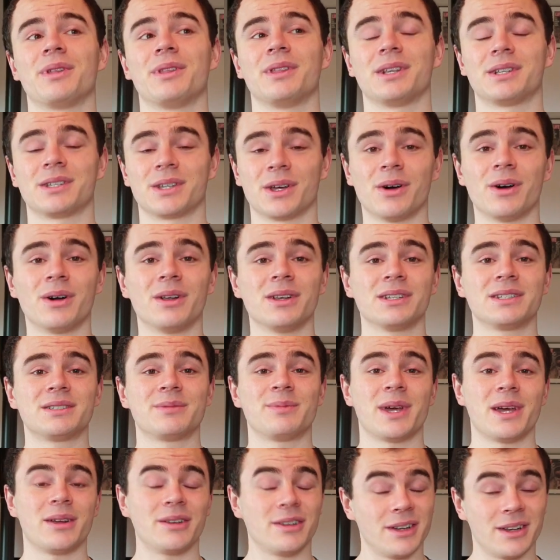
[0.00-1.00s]
the tallest
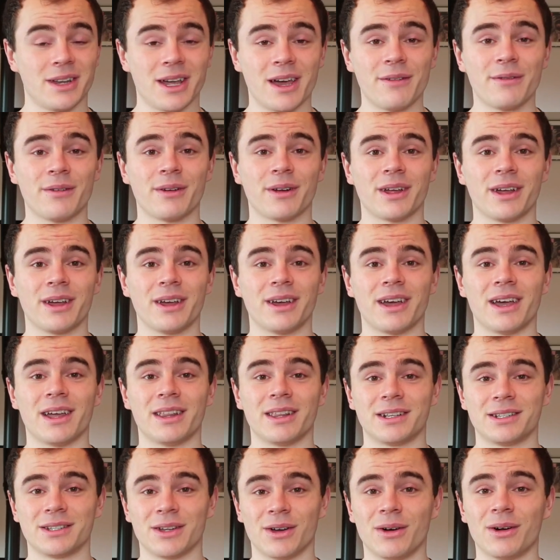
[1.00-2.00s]
mountain in Africa and the
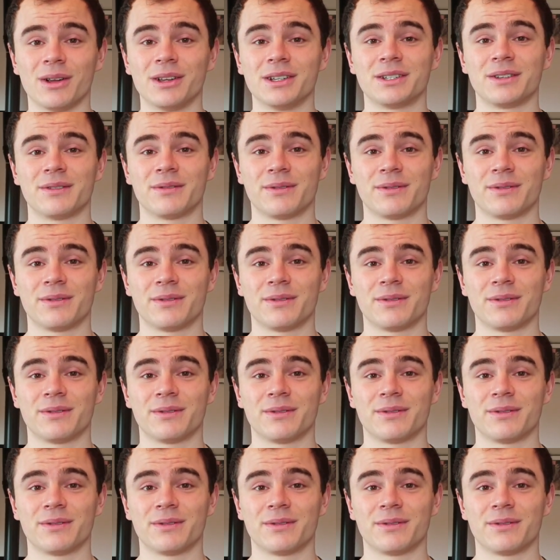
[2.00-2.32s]
tallest